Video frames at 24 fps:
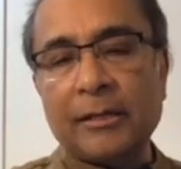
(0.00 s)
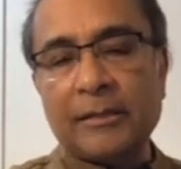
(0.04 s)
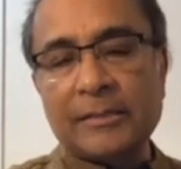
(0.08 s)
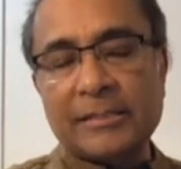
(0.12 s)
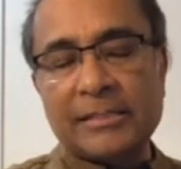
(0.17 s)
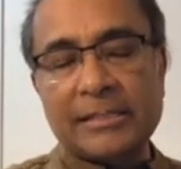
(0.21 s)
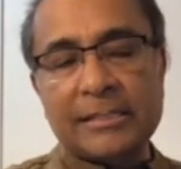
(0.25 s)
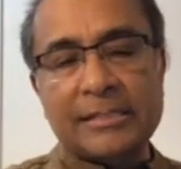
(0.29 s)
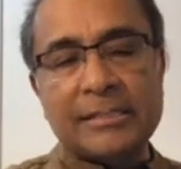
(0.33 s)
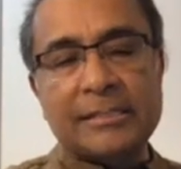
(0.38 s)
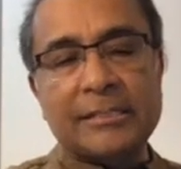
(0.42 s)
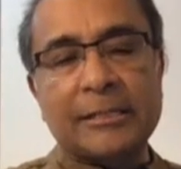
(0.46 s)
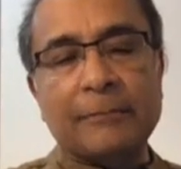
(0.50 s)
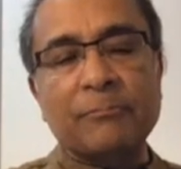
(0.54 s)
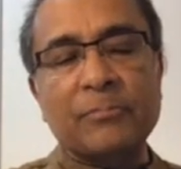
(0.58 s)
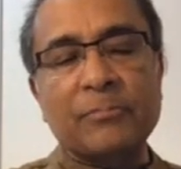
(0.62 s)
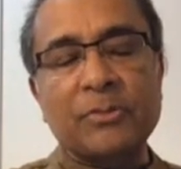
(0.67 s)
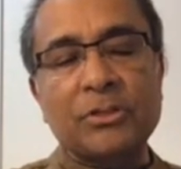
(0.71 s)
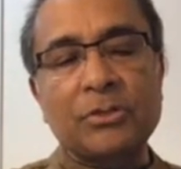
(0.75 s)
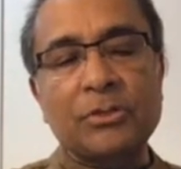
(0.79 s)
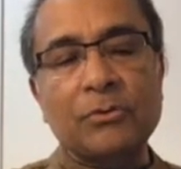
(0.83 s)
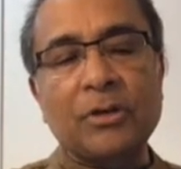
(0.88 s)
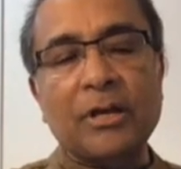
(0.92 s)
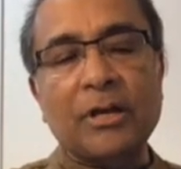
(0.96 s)

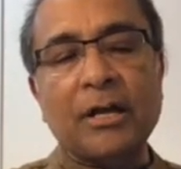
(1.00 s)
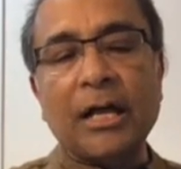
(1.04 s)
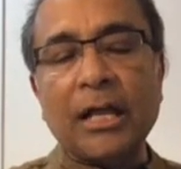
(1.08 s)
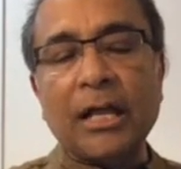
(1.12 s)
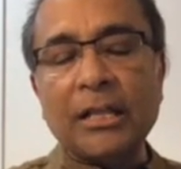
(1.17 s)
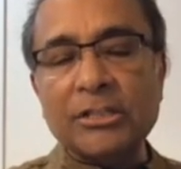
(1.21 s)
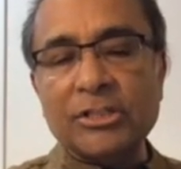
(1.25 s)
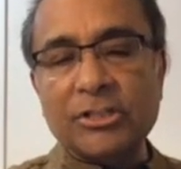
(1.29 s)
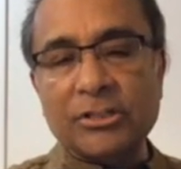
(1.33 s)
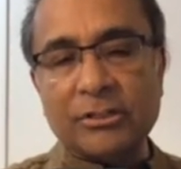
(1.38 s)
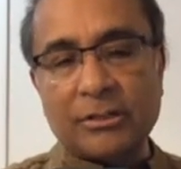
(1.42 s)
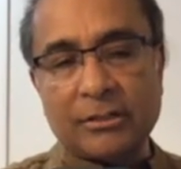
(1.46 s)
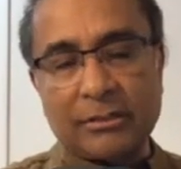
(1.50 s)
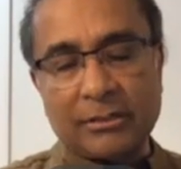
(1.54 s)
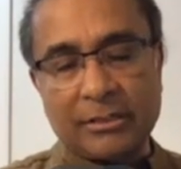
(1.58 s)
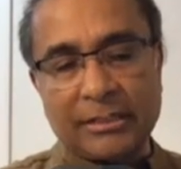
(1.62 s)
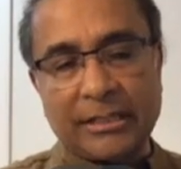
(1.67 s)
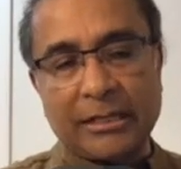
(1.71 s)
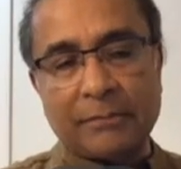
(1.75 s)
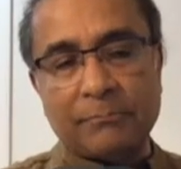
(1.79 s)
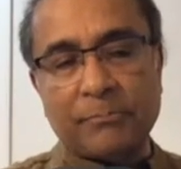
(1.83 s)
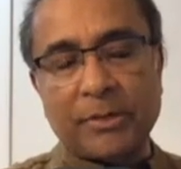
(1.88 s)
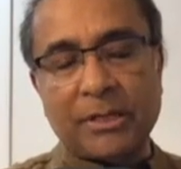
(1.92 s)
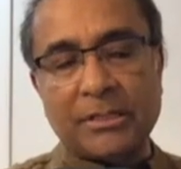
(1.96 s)
system, you culture
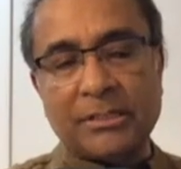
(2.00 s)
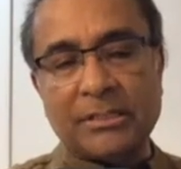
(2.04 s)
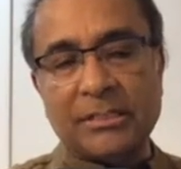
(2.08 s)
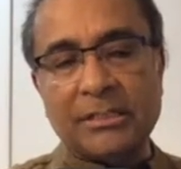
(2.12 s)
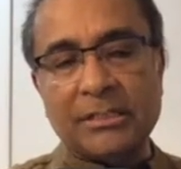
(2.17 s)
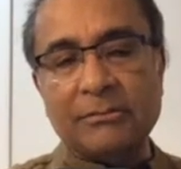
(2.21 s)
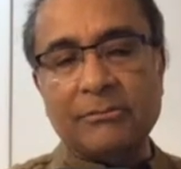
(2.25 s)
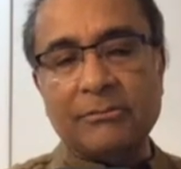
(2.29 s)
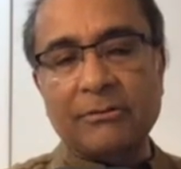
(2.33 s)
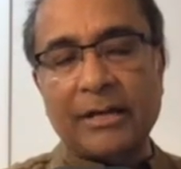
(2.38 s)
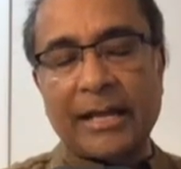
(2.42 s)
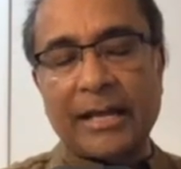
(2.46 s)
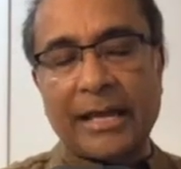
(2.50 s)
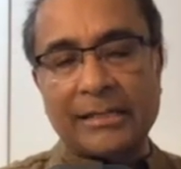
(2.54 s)
that particular